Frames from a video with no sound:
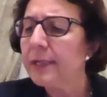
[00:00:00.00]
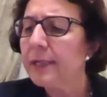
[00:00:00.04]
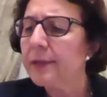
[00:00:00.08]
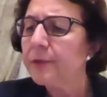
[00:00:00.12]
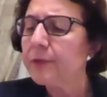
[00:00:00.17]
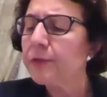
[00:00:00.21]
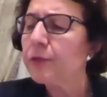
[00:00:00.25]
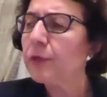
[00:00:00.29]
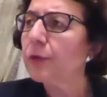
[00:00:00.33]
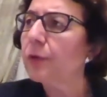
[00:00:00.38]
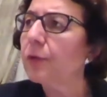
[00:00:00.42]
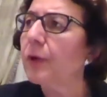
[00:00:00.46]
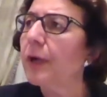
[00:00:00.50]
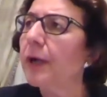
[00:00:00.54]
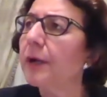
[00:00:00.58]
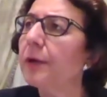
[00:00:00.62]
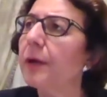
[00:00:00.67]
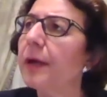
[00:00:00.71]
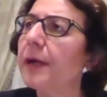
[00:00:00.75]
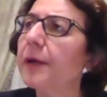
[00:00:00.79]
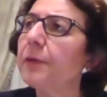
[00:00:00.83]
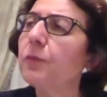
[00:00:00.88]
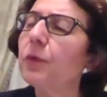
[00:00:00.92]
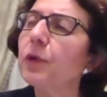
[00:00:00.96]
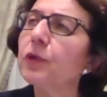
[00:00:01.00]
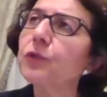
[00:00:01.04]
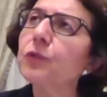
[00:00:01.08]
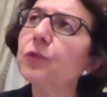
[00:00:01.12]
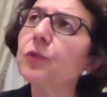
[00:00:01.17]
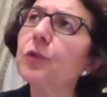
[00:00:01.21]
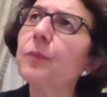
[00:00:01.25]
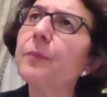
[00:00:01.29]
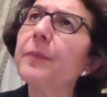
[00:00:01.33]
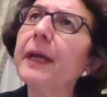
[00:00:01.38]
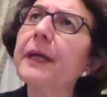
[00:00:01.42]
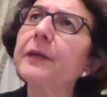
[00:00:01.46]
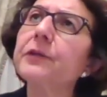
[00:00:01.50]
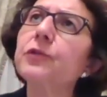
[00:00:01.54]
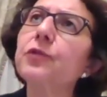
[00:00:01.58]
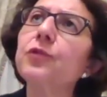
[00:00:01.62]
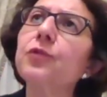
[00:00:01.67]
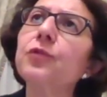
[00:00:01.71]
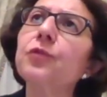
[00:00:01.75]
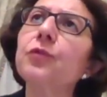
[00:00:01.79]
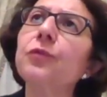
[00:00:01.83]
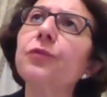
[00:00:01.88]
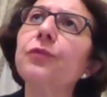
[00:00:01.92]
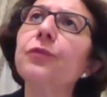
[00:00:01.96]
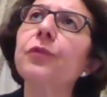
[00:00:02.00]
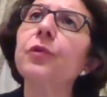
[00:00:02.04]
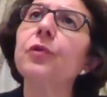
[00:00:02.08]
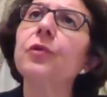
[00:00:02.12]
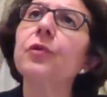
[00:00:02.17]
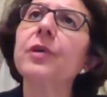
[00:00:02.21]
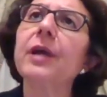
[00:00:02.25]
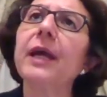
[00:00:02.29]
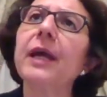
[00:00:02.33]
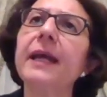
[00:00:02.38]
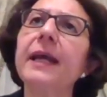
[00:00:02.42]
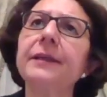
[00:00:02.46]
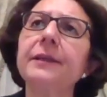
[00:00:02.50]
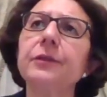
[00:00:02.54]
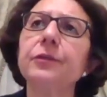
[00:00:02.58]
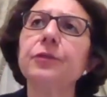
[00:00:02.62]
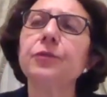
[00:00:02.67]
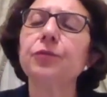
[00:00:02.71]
So I want to go back to you, Flore-Anne,